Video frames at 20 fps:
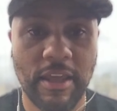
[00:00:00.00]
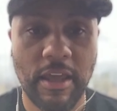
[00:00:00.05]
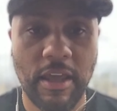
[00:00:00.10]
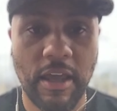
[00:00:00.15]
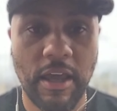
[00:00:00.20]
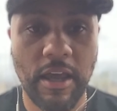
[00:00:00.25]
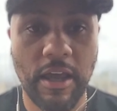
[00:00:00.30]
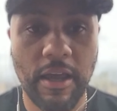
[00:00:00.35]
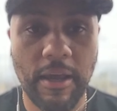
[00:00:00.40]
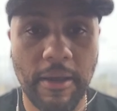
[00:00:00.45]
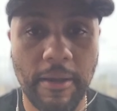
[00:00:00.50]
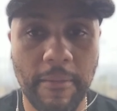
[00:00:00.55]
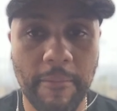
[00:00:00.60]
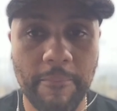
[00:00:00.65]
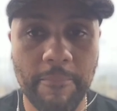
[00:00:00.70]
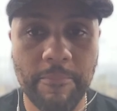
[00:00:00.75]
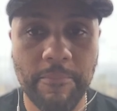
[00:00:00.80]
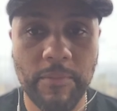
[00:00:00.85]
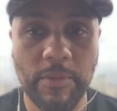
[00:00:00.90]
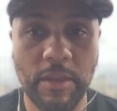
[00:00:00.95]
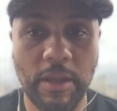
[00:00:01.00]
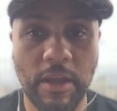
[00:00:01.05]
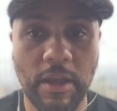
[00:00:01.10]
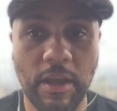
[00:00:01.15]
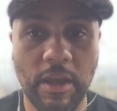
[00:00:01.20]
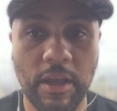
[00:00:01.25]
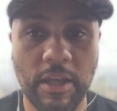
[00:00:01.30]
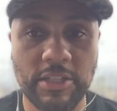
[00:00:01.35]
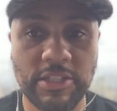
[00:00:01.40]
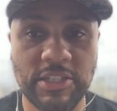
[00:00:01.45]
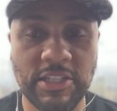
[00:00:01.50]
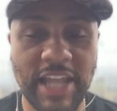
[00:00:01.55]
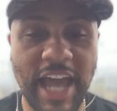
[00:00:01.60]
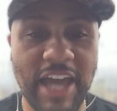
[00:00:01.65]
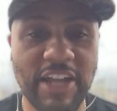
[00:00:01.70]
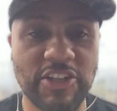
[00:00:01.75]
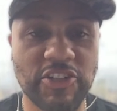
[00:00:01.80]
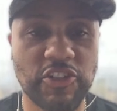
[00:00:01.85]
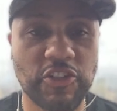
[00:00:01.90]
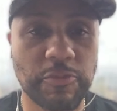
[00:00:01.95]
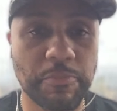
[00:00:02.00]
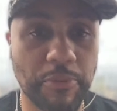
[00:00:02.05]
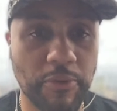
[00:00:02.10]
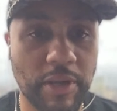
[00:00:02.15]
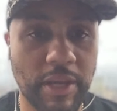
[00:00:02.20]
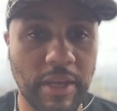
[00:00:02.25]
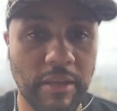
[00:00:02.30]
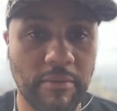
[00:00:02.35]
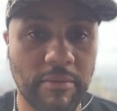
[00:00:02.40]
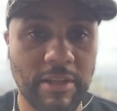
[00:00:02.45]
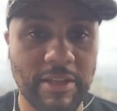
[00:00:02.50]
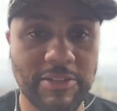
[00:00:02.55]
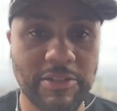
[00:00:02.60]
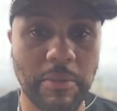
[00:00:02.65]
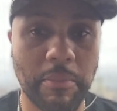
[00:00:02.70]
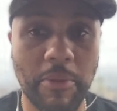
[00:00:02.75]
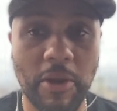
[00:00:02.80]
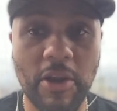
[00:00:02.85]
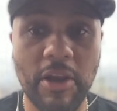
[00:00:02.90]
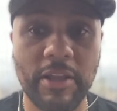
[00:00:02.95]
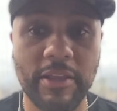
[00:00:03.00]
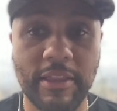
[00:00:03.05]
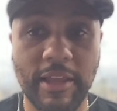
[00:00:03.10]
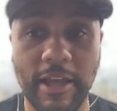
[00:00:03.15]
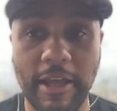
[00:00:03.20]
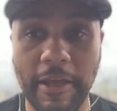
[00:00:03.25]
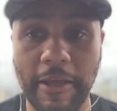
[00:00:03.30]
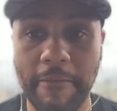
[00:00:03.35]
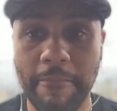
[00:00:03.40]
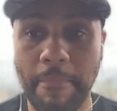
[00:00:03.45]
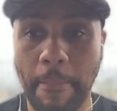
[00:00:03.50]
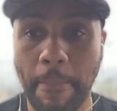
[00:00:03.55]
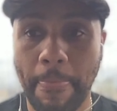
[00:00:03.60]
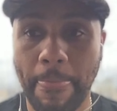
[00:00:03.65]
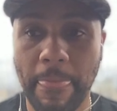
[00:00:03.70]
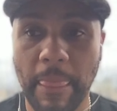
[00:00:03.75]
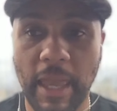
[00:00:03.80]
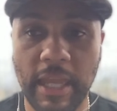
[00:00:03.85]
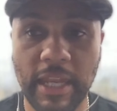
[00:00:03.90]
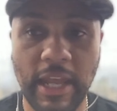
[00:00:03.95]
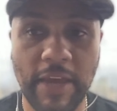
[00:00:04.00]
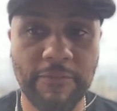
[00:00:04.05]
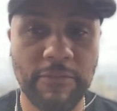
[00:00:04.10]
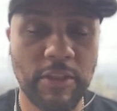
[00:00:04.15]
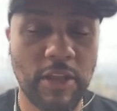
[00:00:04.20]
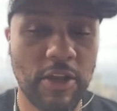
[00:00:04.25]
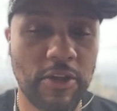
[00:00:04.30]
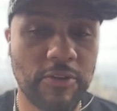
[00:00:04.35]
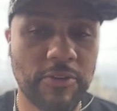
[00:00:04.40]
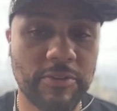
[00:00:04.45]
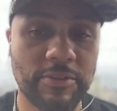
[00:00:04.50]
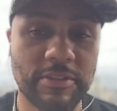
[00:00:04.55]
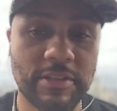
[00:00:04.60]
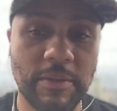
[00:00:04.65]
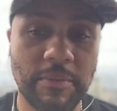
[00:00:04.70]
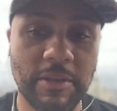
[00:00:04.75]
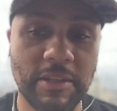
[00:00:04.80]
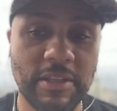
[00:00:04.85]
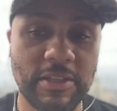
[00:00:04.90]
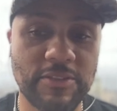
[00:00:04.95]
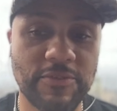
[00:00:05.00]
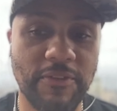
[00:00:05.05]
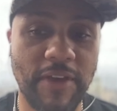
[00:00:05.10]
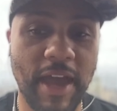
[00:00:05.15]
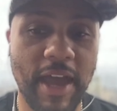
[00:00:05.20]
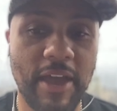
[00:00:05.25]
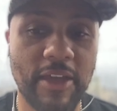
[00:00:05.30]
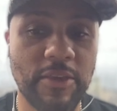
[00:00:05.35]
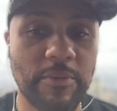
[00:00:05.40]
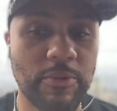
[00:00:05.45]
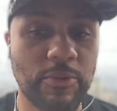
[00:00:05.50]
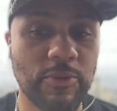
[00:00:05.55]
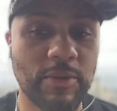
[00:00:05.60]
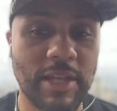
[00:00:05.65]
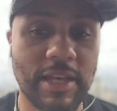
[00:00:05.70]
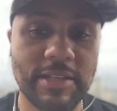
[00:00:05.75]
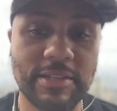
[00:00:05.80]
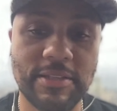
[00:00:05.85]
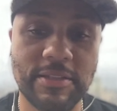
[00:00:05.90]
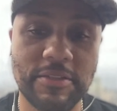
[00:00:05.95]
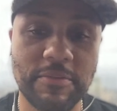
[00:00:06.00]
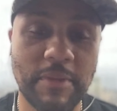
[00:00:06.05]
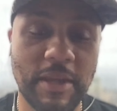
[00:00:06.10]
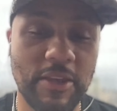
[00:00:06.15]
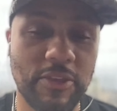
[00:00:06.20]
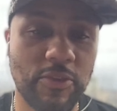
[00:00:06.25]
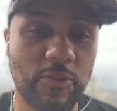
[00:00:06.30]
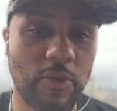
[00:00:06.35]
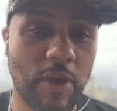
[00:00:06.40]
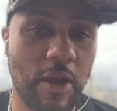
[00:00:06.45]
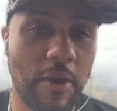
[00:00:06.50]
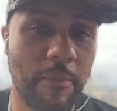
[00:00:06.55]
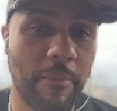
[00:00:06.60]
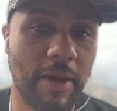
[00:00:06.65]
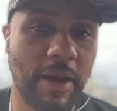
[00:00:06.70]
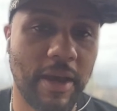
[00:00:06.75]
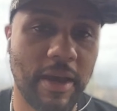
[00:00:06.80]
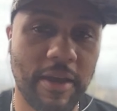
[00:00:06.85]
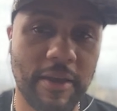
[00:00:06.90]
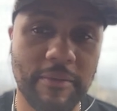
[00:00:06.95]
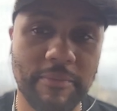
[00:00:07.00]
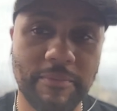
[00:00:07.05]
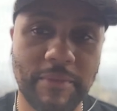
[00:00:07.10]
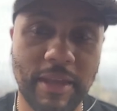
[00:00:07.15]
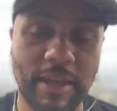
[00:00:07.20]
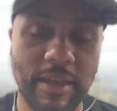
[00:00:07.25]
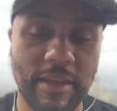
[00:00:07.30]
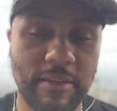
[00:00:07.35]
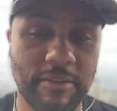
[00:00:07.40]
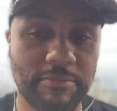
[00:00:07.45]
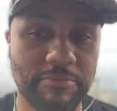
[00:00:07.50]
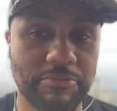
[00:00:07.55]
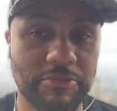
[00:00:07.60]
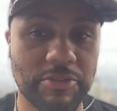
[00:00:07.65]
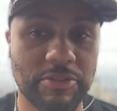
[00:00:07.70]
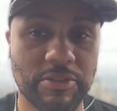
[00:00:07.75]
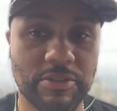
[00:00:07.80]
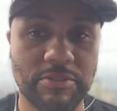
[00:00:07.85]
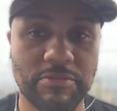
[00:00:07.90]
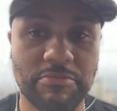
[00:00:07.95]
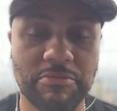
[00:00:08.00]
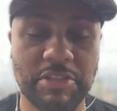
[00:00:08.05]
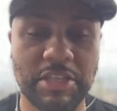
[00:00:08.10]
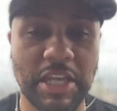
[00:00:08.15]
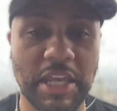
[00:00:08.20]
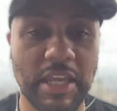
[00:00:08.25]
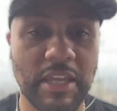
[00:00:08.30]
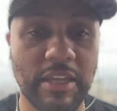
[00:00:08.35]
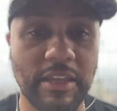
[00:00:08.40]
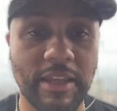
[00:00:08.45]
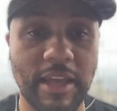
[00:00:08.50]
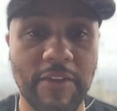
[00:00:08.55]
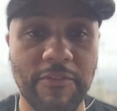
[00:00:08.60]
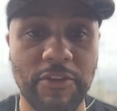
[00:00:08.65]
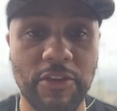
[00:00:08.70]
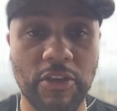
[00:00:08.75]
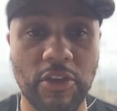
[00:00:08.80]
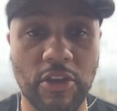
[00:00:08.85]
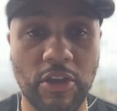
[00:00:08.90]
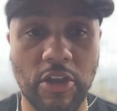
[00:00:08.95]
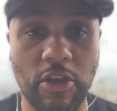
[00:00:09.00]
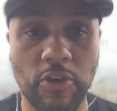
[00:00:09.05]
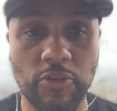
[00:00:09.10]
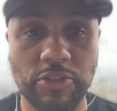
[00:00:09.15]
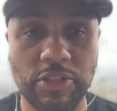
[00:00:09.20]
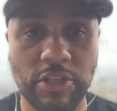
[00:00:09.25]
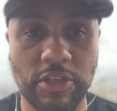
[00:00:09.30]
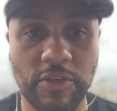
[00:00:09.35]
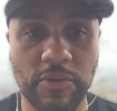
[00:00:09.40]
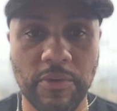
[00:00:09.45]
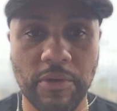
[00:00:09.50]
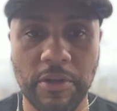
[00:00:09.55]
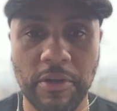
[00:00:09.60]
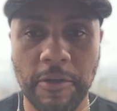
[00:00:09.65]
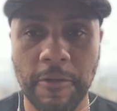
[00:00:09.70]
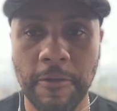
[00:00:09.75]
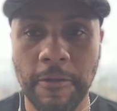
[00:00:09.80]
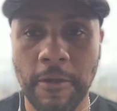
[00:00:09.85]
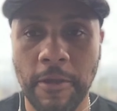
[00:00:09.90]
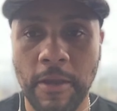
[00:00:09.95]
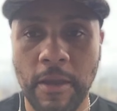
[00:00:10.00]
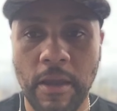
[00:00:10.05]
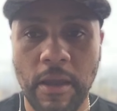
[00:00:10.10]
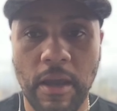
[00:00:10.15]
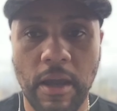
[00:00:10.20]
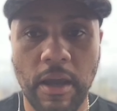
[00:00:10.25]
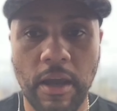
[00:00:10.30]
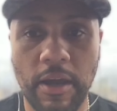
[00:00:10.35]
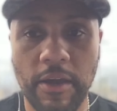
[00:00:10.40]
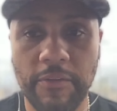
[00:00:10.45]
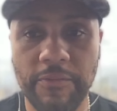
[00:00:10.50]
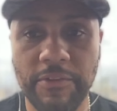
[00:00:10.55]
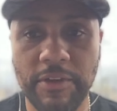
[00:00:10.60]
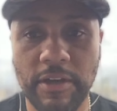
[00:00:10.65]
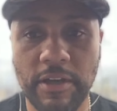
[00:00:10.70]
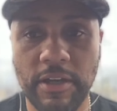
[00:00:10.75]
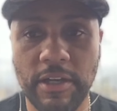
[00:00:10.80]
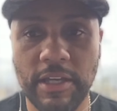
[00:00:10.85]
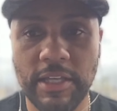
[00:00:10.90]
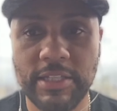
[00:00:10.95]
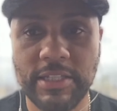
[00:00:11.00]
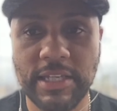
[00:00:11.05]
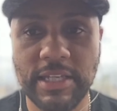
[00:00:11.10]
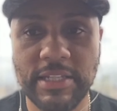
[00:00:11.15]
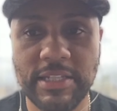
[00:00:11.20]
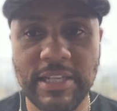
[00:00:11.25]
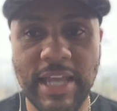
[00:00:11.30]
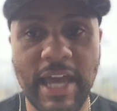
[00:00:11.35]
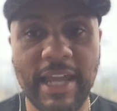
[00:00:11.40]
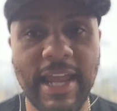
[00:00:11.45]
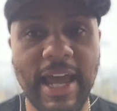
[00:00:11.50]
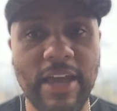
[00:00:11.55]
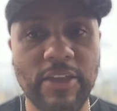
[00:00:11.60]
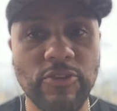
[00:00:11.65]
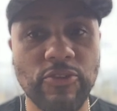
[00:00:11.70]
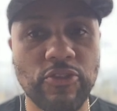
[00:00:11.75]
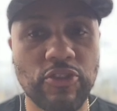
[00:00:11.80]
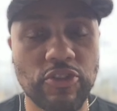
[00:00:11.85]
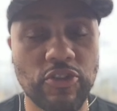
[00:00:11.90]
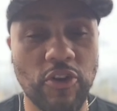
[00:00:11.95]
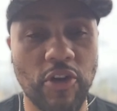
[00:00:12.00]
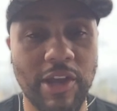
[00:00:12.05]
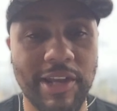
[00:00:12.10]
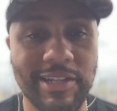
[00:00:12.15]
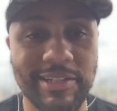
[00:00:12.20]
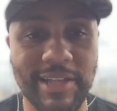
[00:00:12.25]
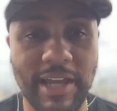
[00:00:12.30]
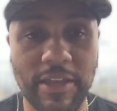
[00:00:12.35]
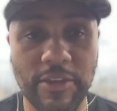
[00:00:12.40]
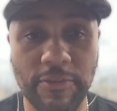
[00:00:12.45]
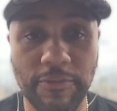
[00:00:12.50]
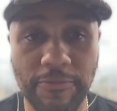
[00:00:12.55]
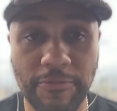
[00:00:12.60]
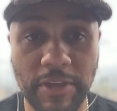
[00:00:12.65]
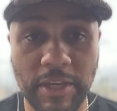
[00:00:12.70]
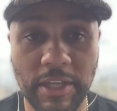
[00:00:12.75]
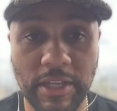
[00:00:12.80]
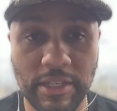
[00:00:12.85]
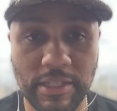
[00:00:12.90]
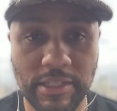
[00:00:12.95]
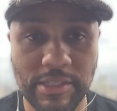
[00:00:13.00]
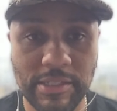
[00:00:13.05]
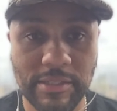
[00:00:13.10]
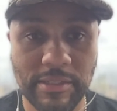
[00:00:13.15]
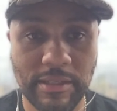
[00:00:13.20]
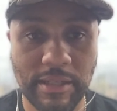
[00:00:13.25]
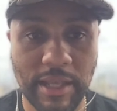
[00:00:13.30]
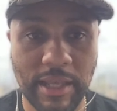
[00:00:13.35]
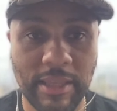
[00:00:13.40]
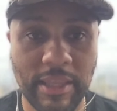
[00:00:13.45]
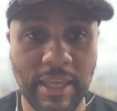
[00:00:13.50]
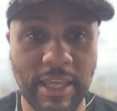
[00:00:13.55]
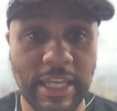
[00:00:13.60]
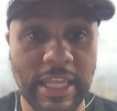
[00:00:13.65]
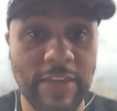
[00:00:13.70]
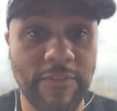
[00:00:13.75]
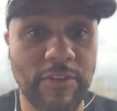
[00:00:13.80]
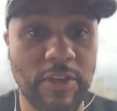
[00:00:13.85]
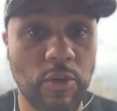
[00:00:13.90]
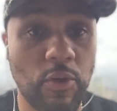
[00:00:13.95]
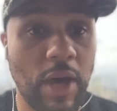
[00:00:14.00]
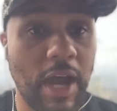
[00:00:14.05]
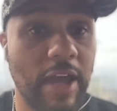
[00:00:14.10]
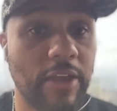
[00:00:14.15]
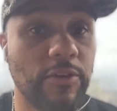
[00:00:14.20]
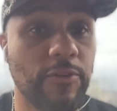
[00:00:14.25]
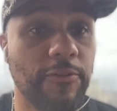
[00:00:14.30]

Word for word: um, uh, it's not a sprint; it's a marathon. And I've learned some of these valuable lessons, man, throughout my man, ten, eleven year coaching career. Of uh, it's, it's not how you start, it's how you finish. And then even on how you